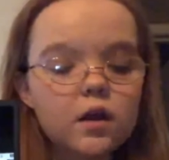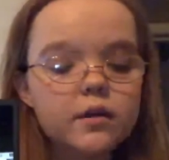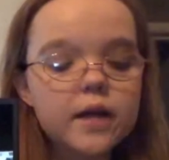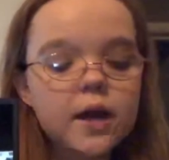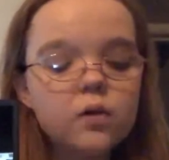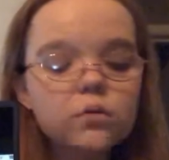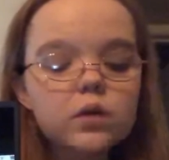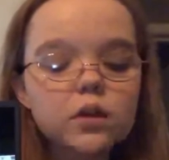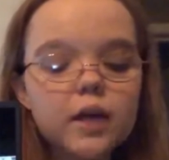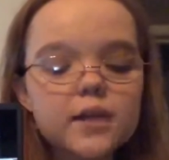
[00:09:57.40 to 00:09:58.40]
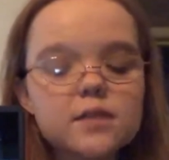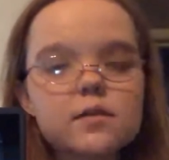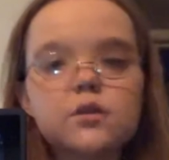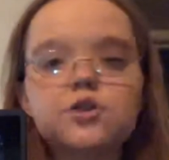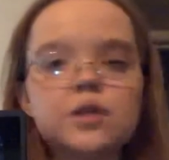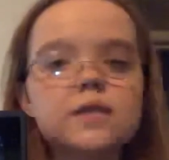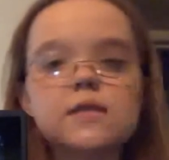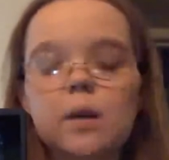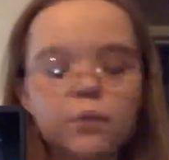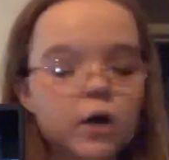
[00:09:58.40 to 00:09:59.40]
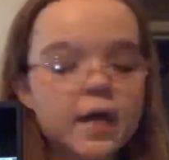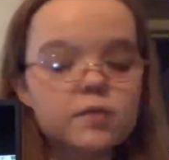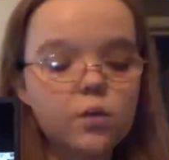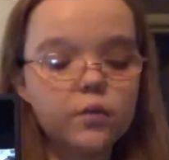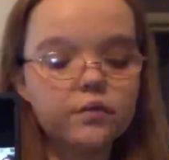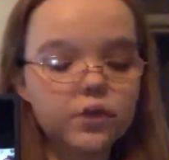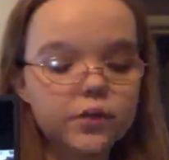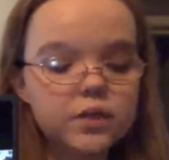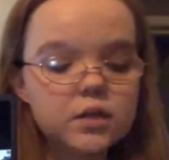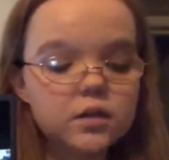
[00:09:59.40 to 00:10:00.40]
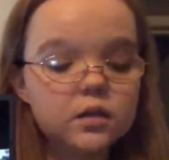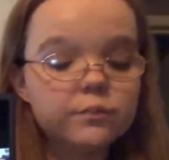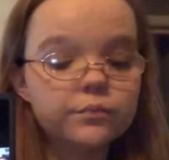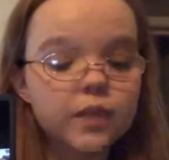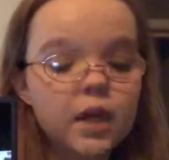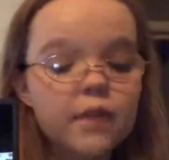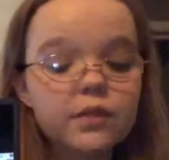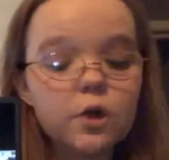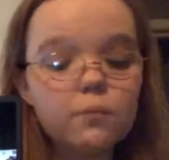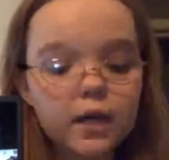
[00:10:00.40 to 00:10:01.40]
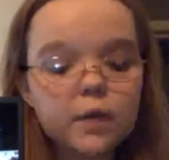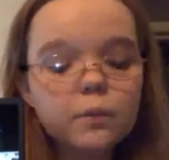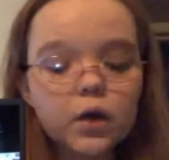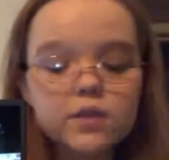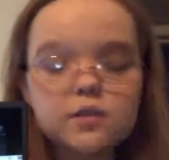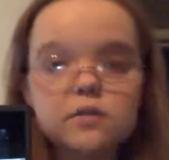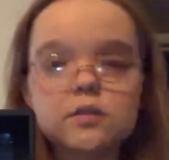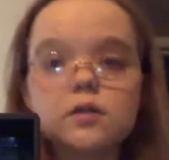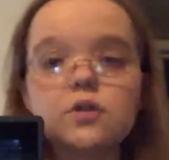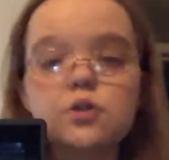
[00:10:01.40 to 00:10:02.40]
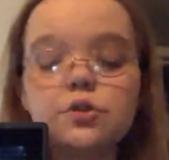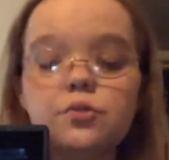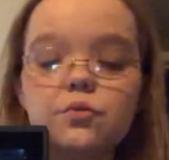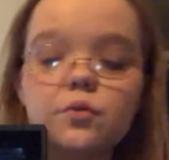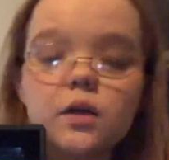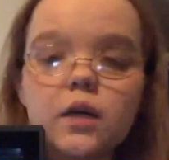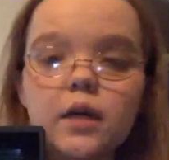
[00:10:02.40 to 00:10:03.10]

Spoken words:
Now, let's just summarize what we've learned. There are many parts to